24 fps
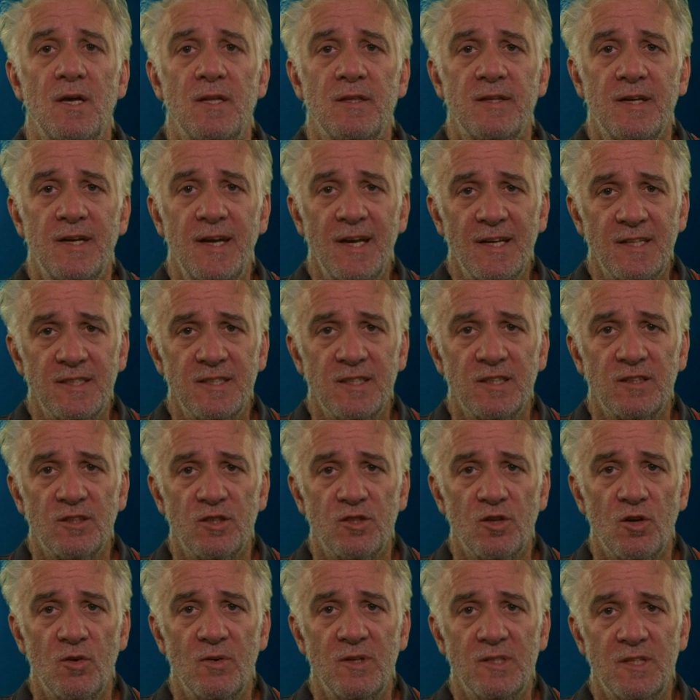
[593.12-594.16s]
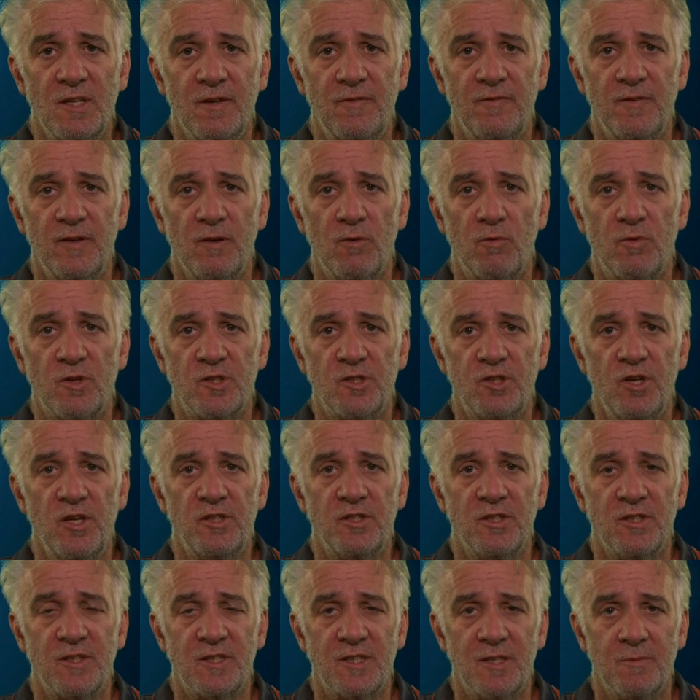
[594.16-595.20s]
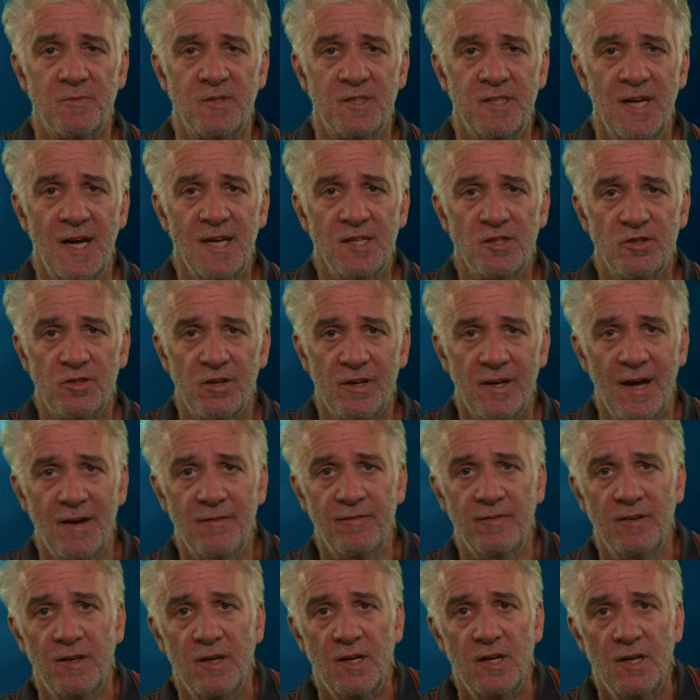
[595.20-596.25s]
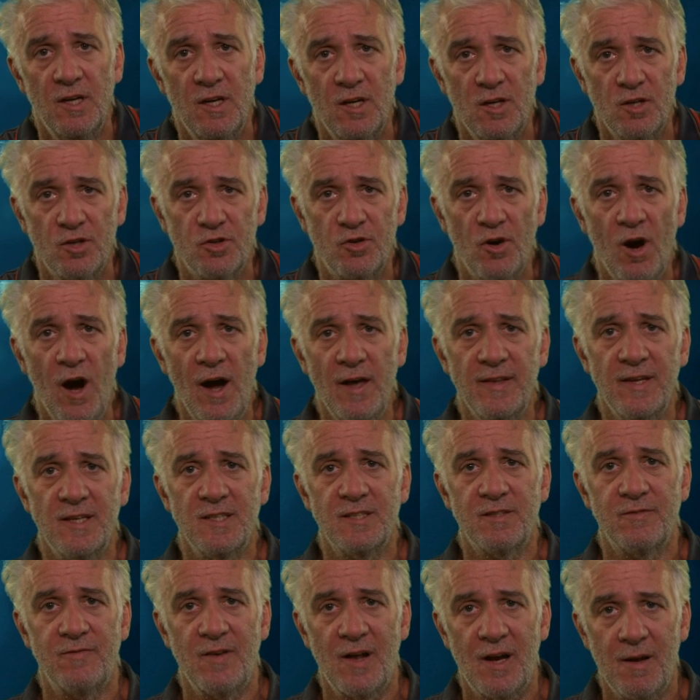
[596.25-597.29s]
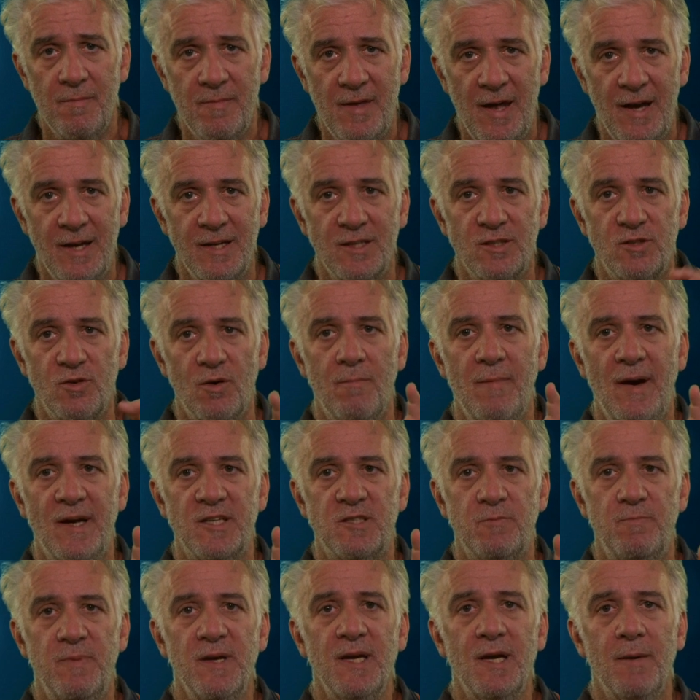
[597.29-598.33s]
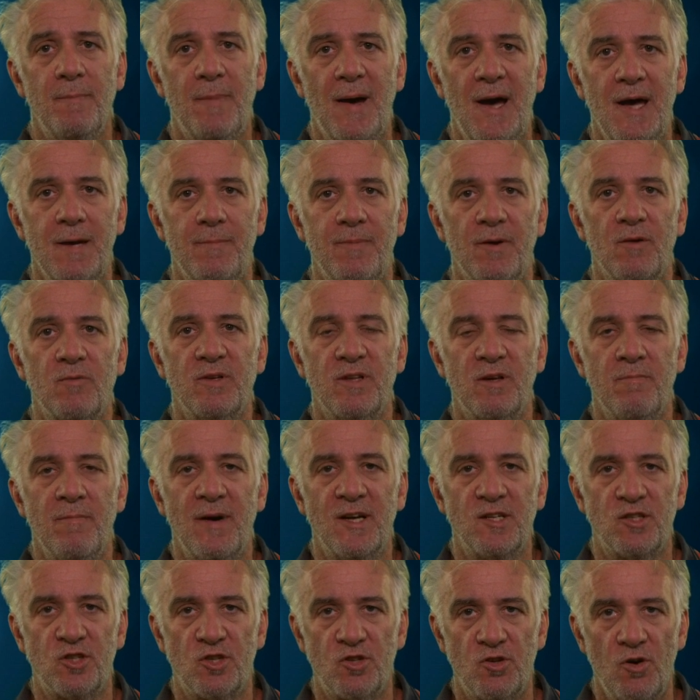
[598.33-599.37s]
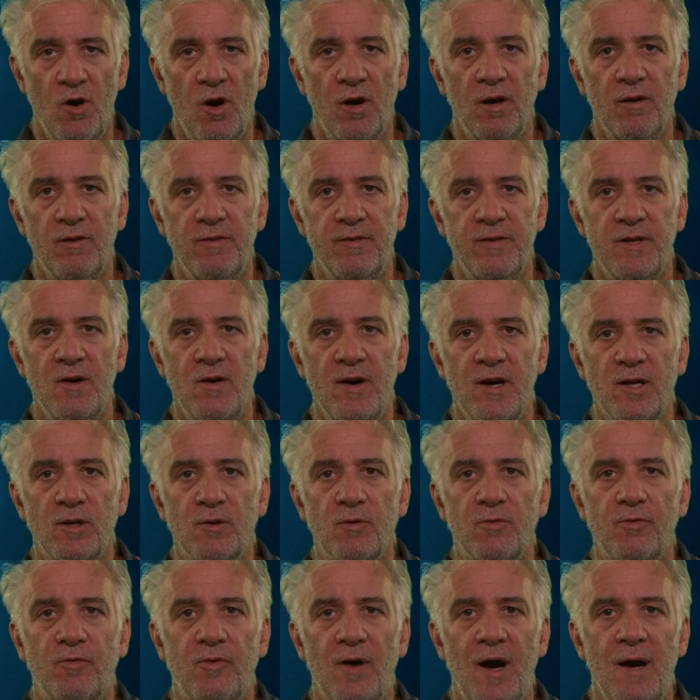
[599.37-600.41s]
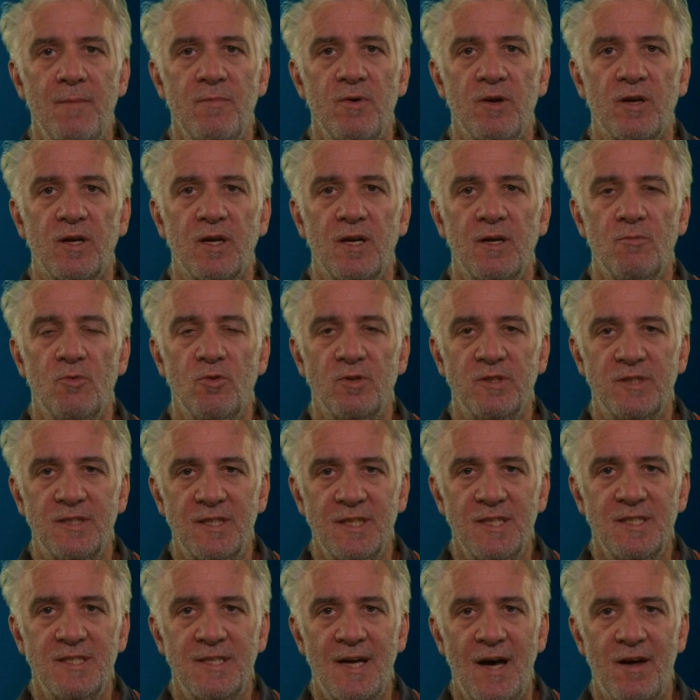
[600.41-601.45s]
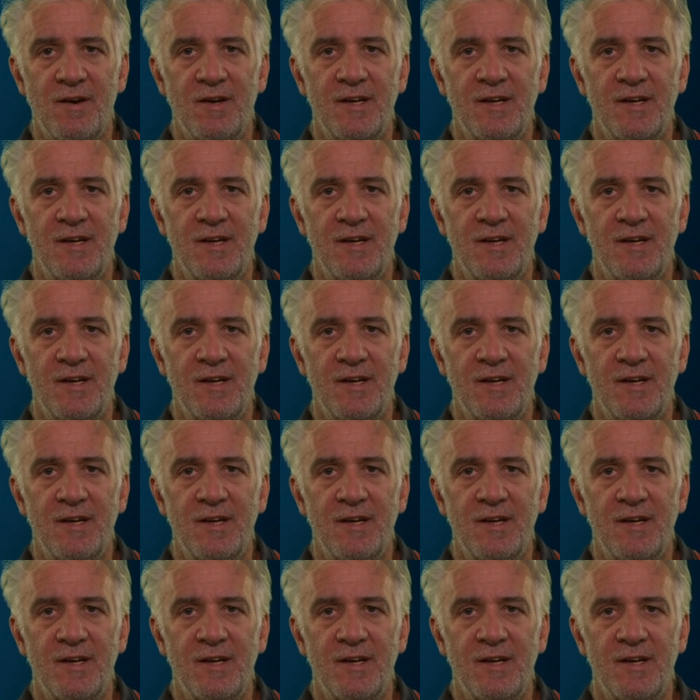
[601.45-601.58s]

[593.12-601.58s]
The next thing to do is, if your research is substantial enough, Try and then develop that into a much bigger paper with a much stronger theoretical framework and a more detailed